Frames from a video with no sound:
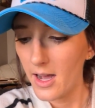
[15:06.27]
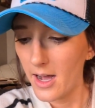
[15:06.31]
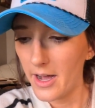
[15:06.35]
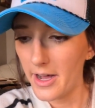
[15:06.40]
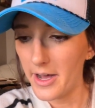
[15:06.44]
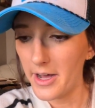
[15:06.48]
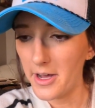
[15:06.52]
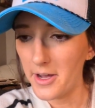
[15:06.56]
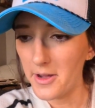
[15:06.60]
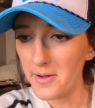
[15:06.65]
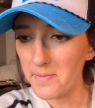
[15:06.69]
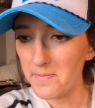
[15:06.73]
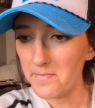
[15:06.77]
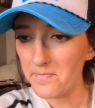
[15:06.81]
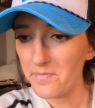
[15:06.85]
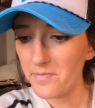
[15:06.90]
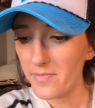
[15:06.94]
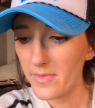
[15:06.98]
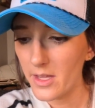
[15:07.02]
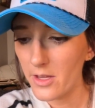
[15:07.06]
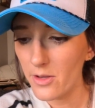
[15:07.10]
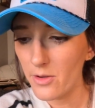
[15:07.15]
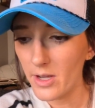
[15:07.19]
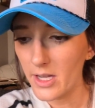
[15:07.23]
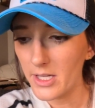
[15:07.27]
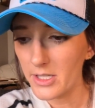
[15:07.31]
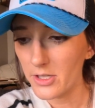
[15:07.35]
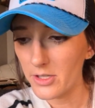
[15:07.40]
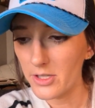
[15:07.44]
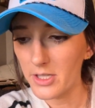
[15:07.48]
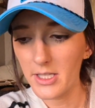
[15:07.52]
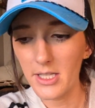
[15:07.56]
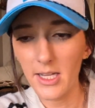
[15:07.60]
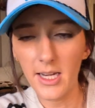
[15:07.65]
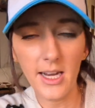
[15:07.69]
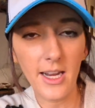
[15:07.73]
You guys
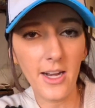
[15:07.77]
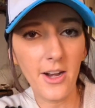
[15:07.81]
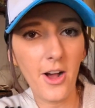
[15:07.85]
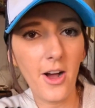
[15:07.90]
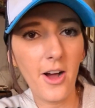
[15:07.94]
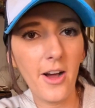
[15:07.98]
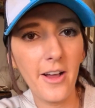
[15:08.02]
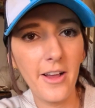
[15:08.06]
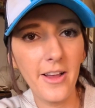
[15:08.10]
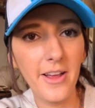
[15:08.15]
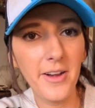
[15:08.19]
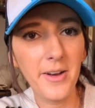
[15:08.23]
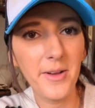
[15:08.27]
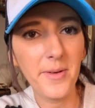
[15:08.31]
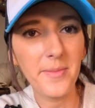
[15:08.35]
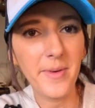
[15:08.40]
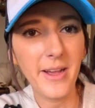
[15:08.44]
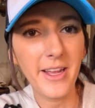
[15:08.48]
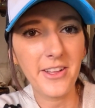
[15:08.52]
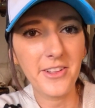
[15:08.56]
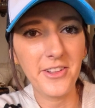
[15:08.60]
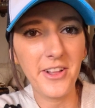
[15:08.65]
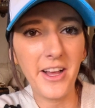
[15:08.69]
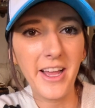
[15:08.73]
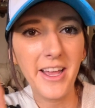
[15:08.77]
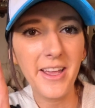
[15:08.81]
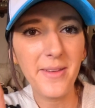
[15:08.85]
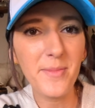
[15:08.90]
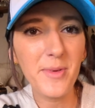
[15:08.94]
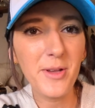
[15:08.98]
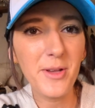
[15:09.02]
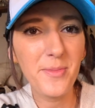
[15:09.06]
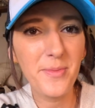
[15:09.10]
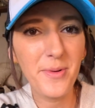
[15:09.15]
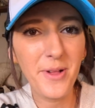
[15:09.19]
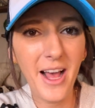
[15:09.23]
are sitting on my
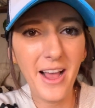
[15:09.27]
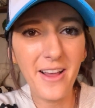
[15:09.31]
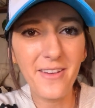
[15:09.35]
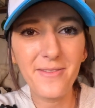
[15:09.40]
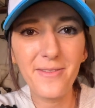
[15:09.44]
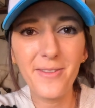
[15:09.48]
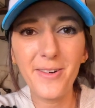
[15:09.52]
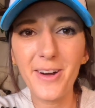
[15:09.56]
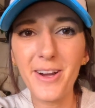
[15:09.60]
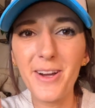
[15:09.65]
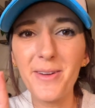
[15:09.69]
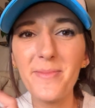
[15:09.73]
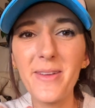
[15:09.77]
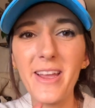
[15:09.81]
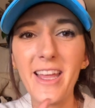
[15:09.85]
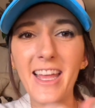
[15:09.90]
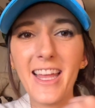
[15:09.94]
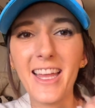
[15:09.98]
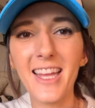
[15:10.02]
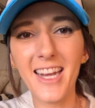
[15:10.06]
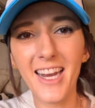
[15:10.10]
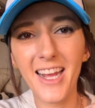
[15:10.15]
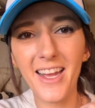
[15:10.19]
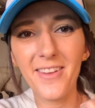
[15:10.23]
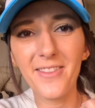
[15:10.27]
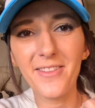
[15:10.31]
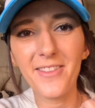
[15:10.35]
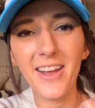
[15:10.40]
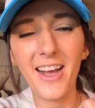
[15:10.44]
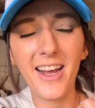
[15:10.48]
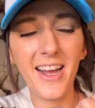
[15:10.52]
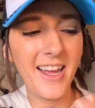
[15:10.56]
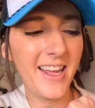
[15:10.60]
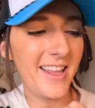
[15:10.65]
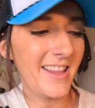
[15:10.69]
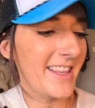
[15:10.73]
climb platform, and I've
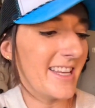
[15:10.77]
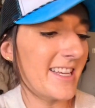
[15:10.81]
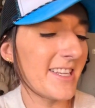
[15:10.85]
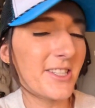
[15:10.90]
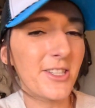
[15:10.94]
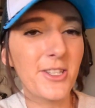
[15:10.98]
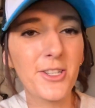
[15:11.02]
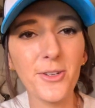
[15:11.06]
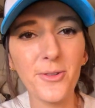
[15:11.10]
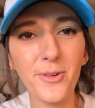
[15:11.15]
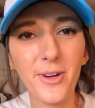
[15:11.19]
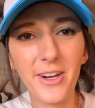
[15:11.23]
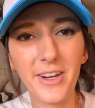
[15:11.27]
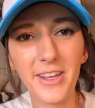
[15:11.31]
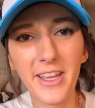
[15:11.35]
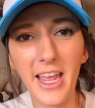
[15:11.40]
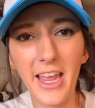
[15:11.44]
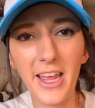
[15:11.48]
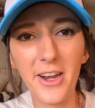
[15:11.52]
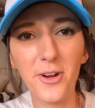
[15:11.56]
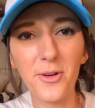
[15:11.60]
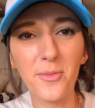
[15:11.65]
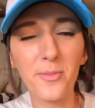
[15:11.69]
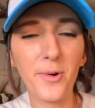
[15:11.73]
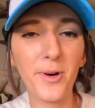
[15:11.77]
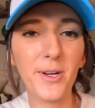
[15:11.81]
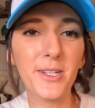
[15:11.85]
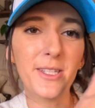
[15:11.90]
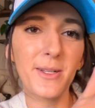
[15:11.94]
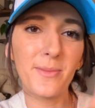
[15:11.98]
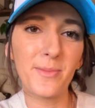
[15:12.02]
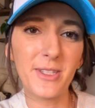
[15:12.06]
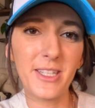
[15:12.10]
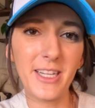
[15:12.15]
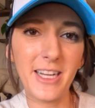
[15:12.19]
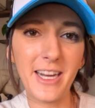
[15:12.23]
got these two are Kato boards.
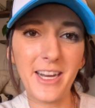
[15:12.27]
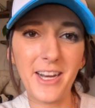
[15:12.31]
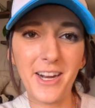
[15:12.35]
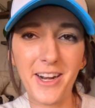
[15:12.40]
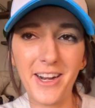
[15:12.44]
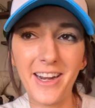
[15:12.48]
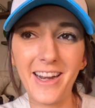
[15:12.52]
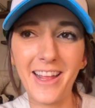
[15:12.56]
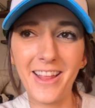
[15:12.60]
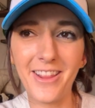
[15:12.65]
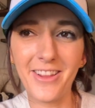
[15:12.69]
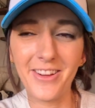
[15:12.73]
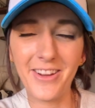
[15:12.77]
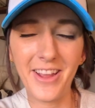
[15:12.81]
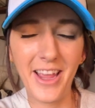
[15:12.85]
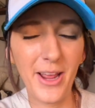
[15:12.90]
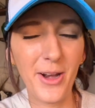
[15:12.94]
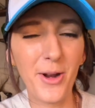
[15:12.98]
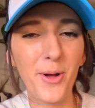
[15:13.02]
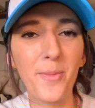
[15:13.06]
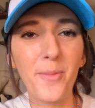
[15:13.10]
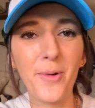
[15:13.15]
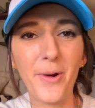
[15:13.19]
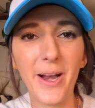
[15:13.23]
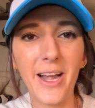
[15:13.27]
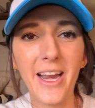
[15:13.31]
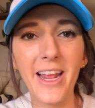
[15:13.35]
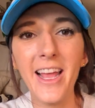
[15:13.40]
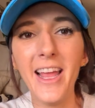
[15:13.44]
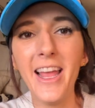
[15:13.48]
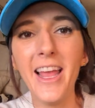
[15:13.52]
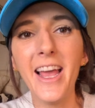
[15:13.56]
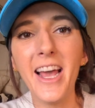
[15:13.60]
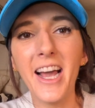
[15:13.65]
I'm sitting on another Kato board.